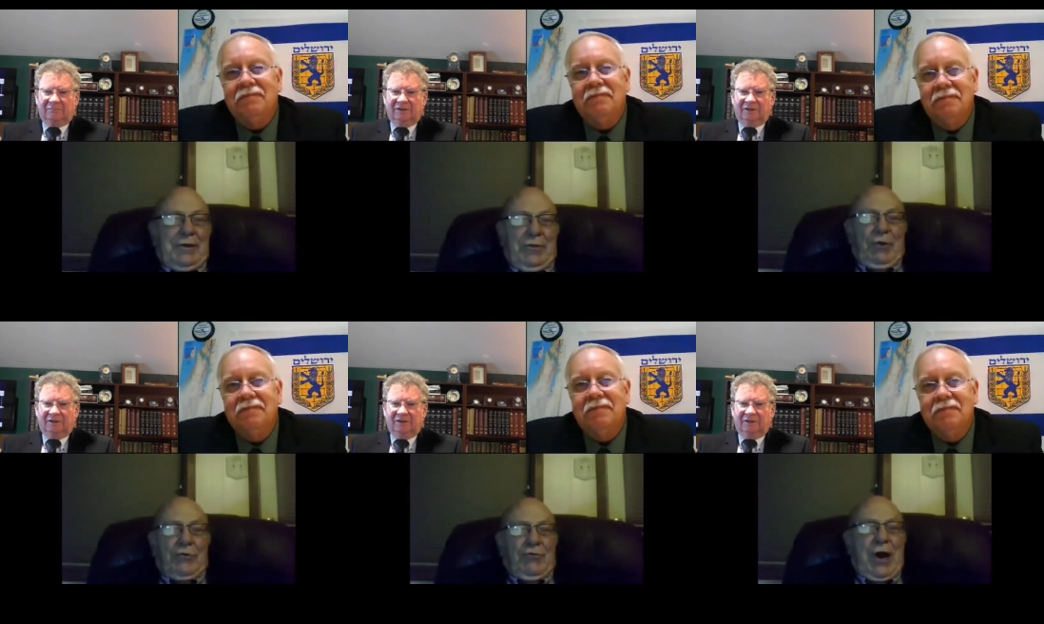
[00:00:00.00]

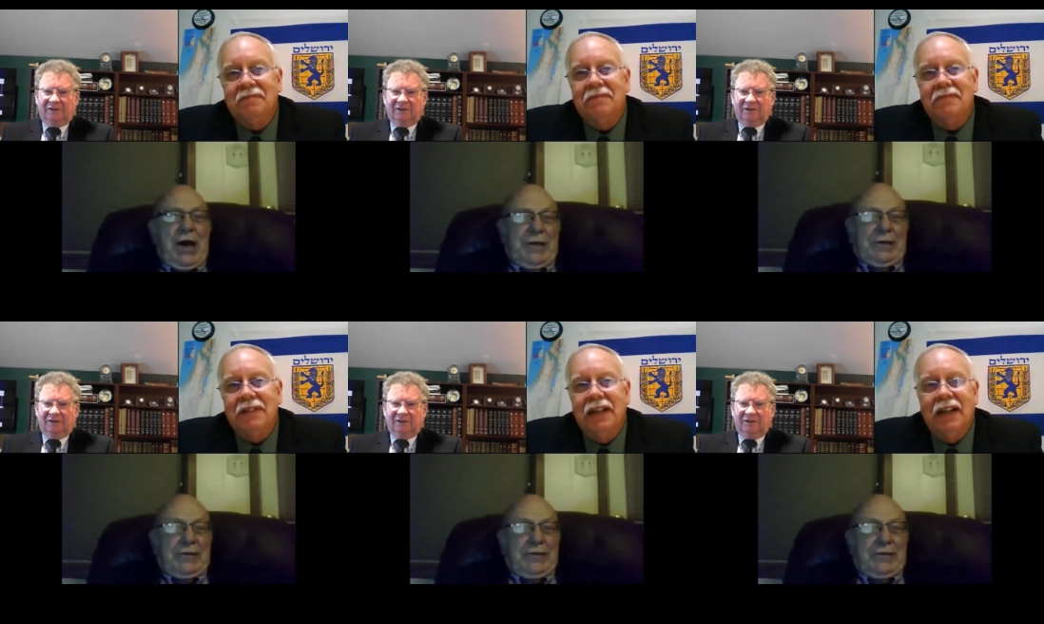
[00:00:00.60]
Speaker 1: those rockets
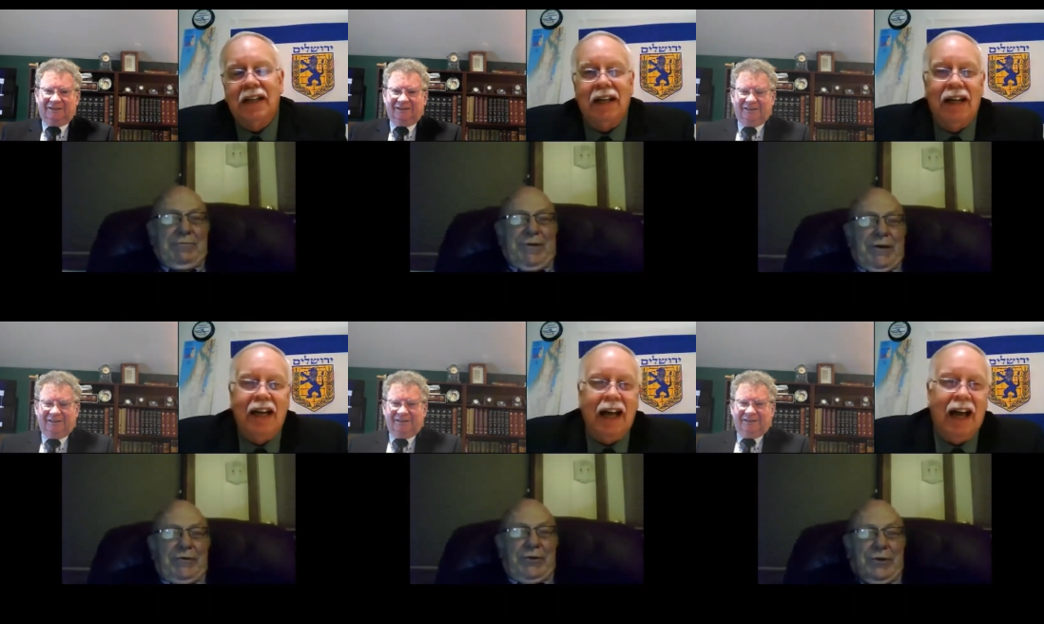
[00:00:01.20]
that they
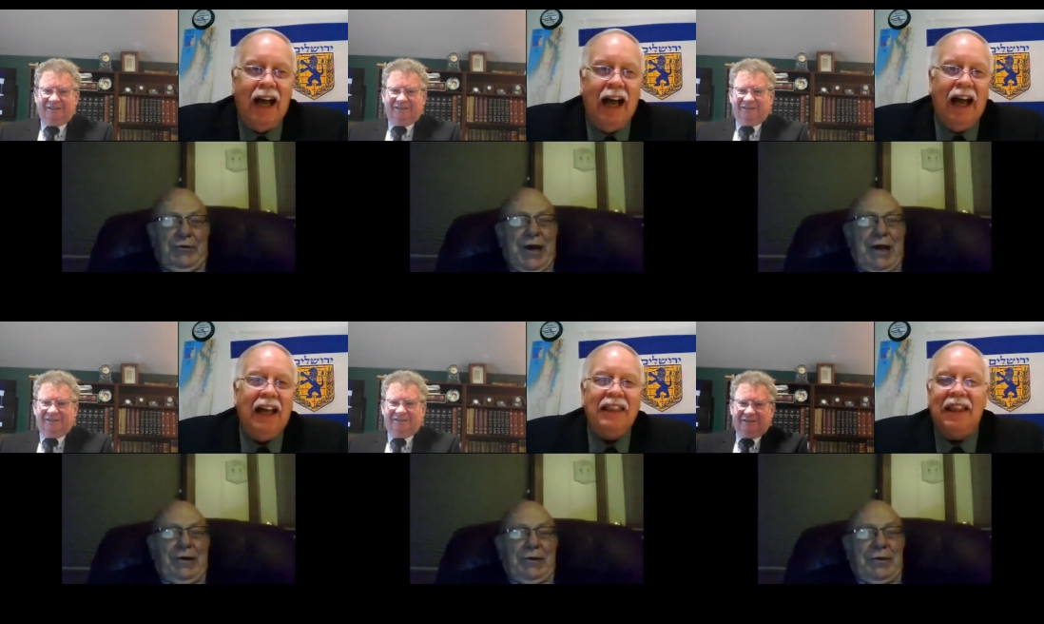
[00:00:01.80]
fell to the
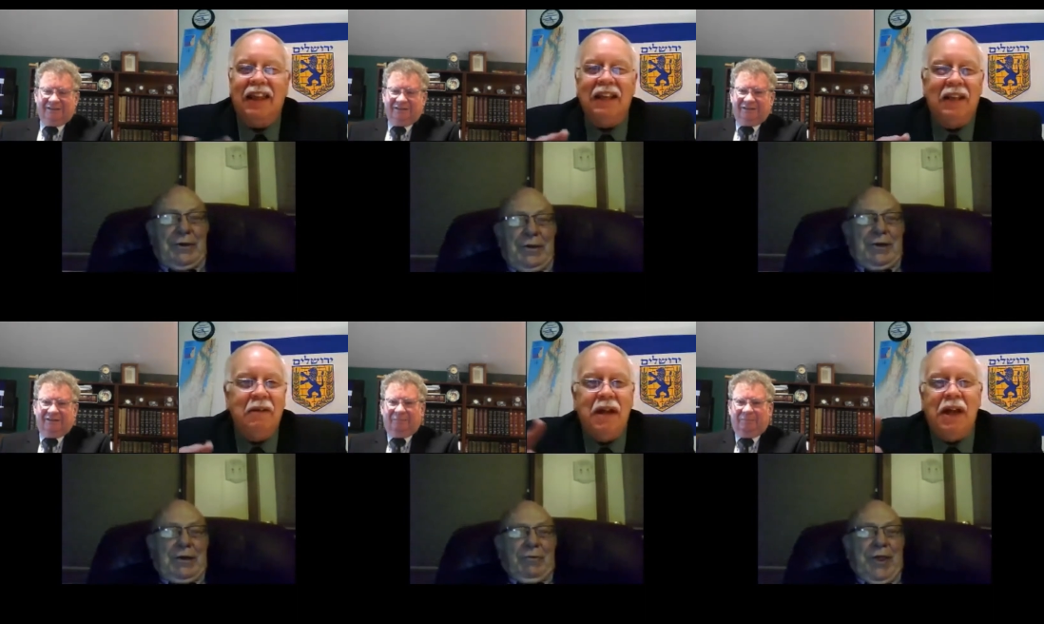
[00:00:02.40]
ground.
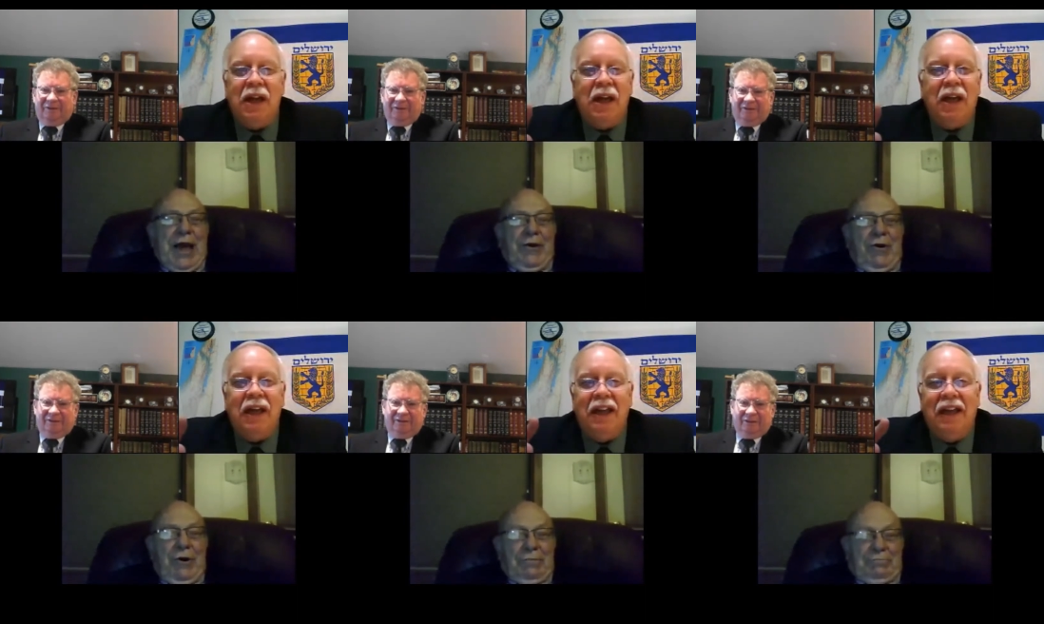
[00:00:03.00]

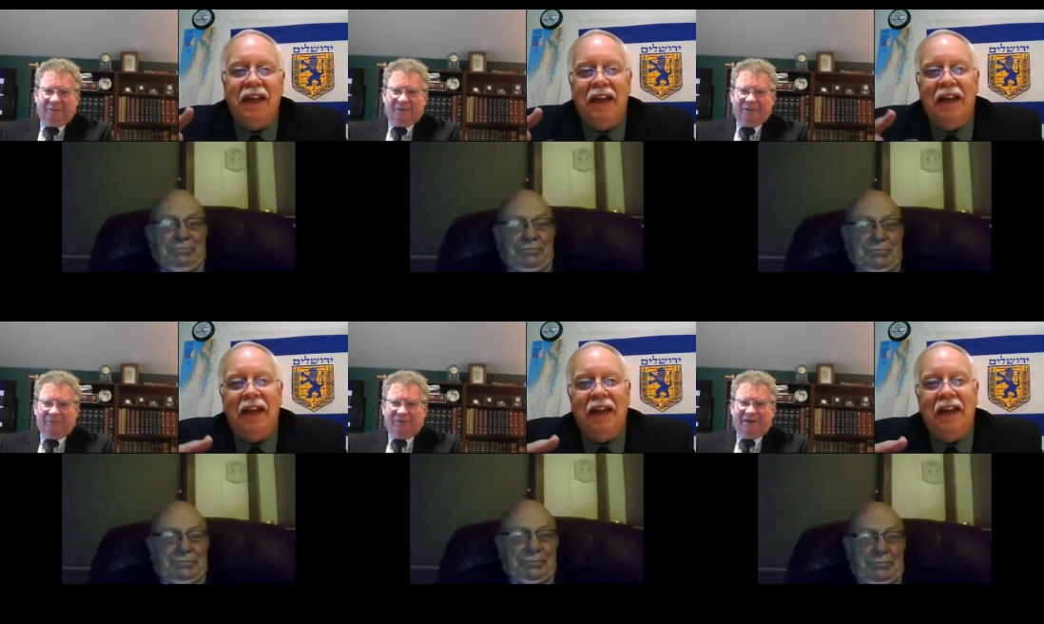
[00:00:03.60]
The,
Speaker 2: the,
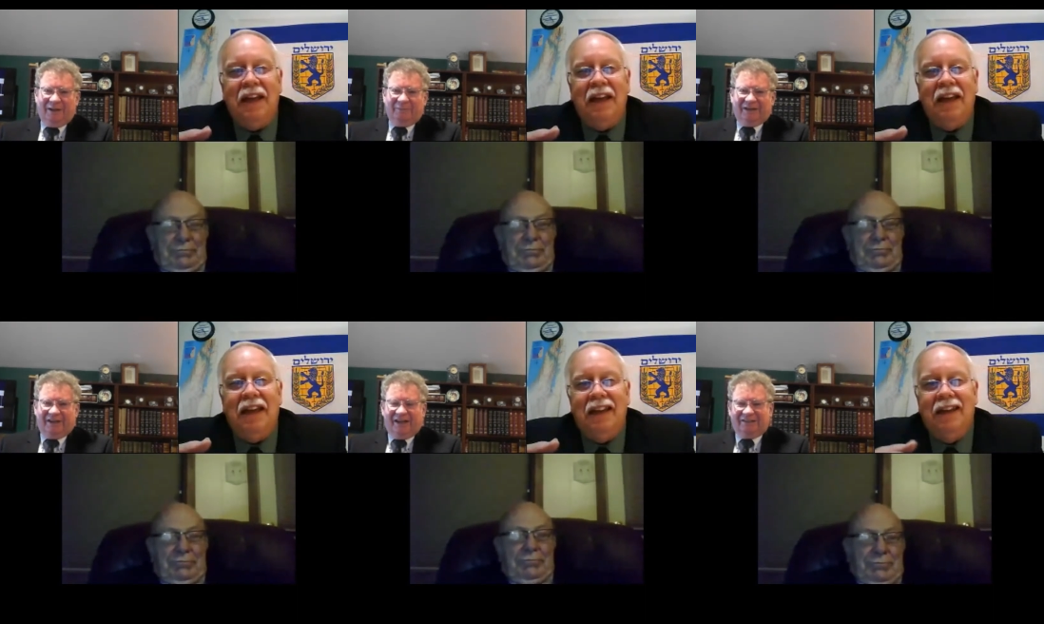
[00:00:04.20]
people that I'm in
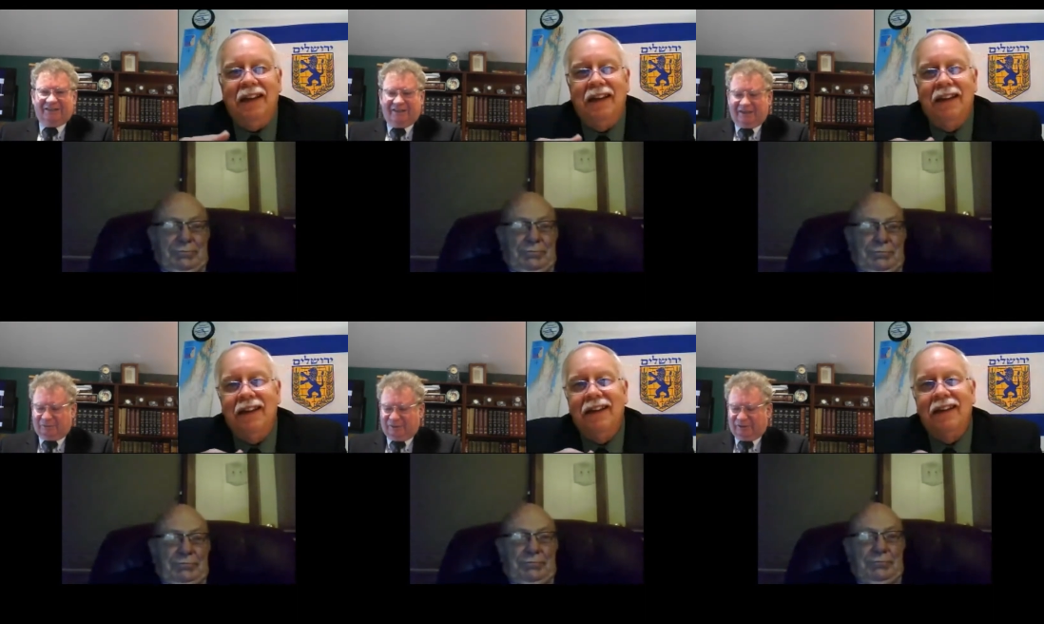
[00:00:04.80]

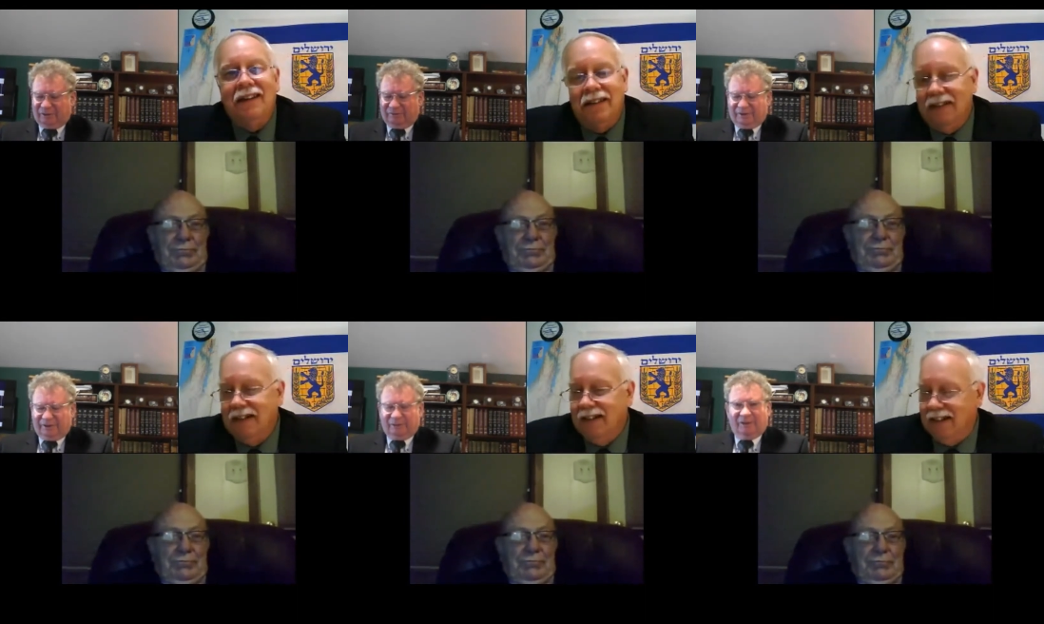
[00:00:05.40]
contact with over
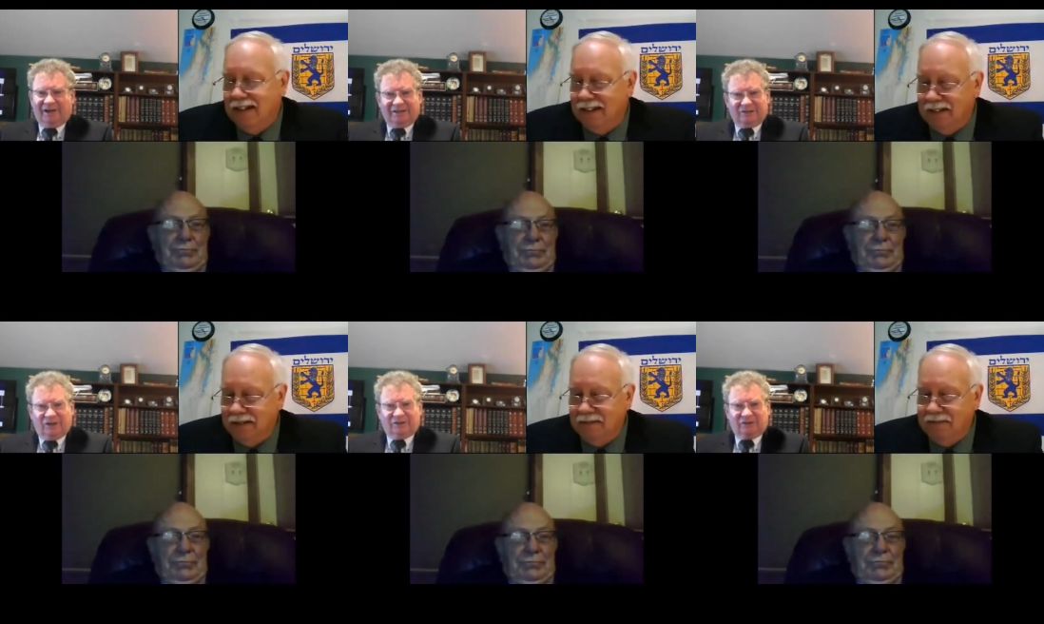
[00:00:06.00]
there, when I
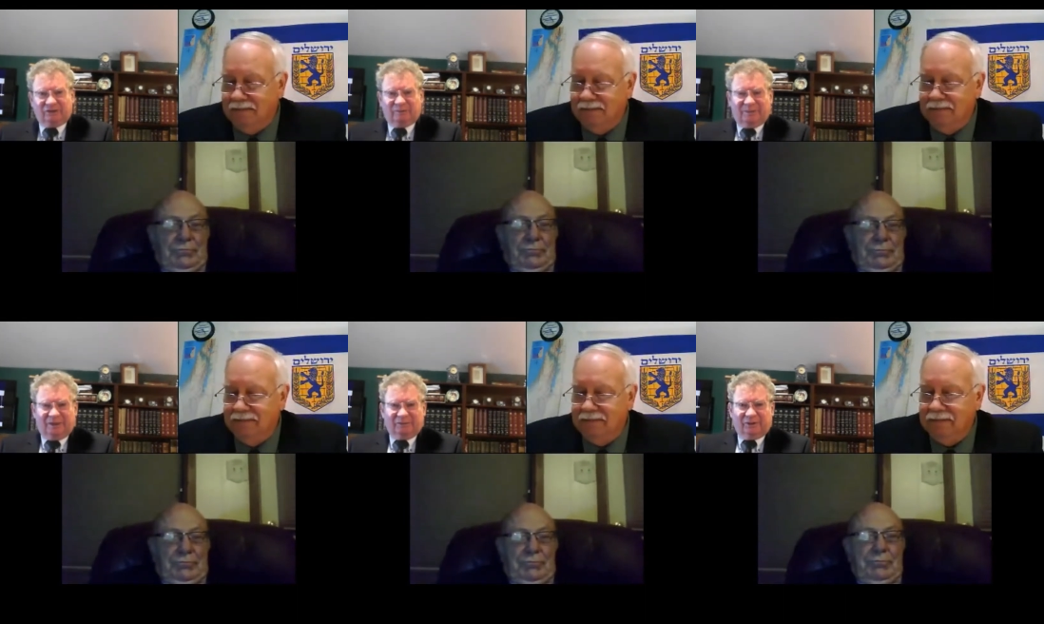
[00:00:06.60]
talk to them
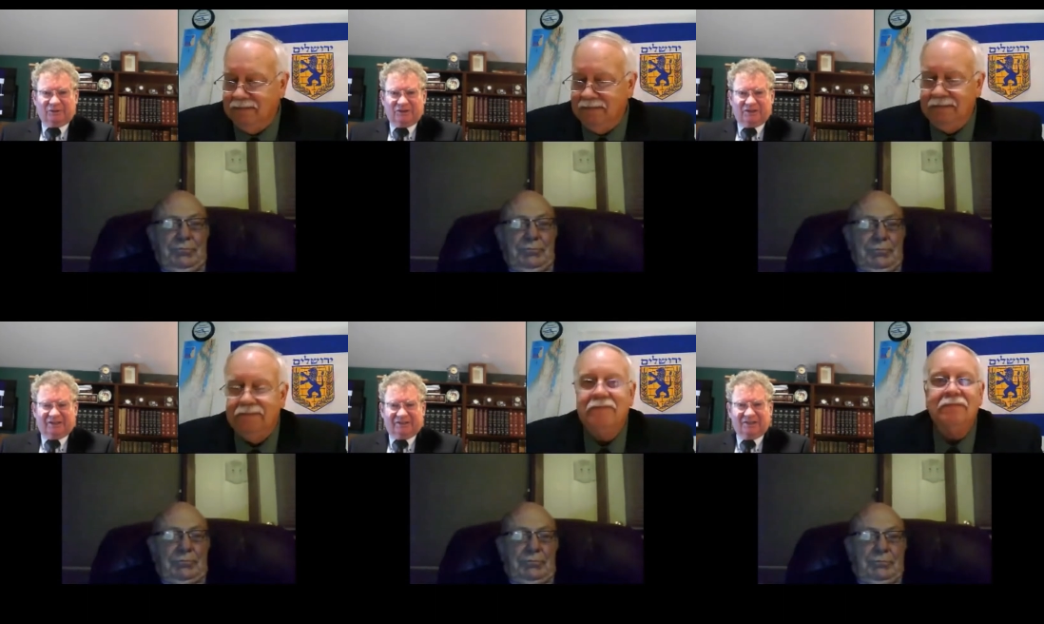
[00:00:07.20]
about those
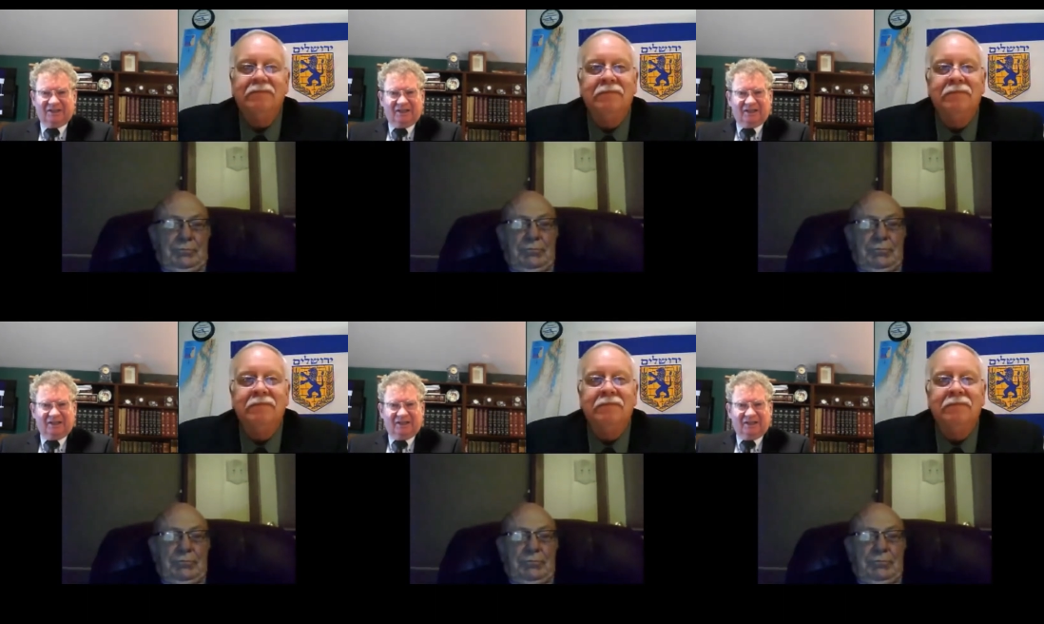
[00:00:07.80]
things,